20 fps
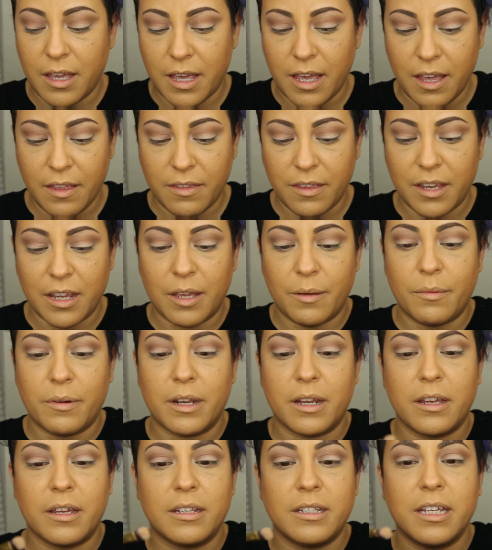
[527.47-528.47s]
And then I'm
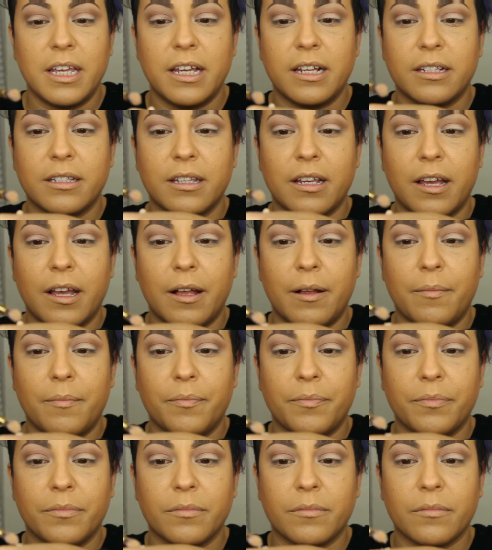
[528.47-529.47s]
gonna take
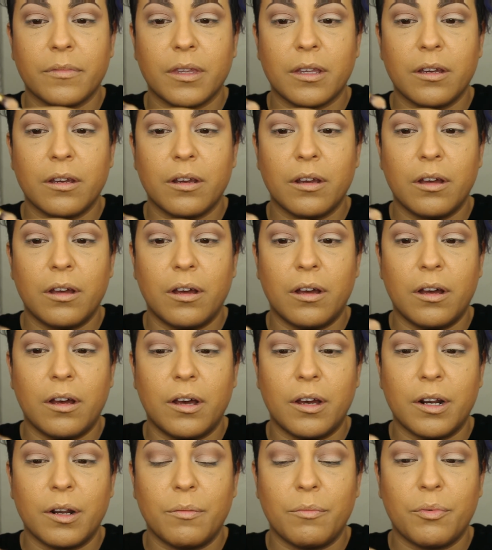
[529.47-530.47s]
some
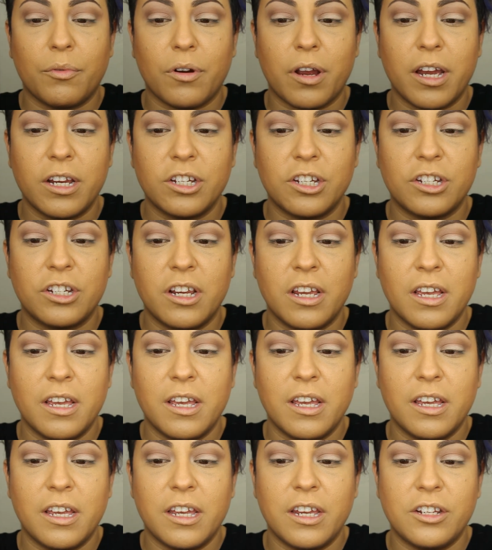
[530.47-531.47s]
on a brush
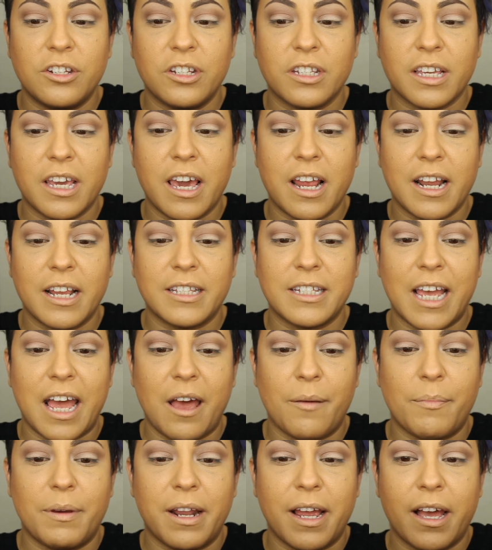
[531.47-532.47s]
and just kind of
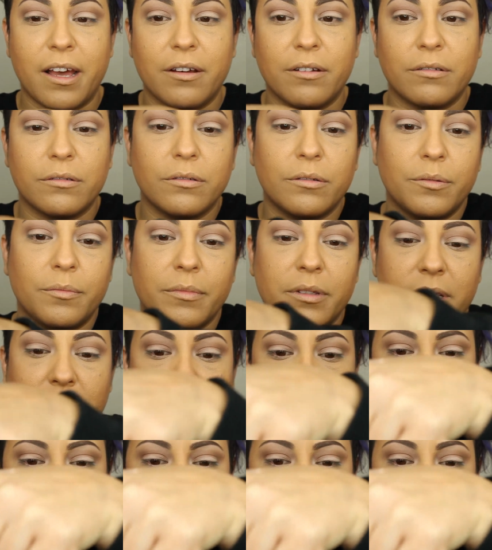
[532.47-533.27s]
tap it out. So I